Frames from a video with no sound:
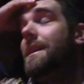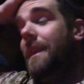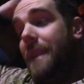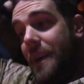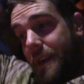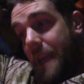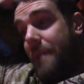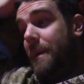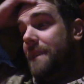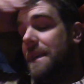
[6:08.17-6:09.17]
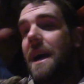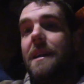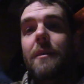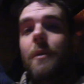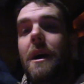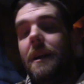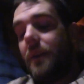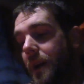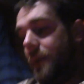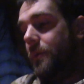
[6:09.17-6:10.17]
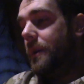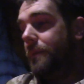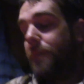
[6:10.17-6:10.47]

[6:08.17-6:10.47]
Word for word: The deer came exactly where I thought he would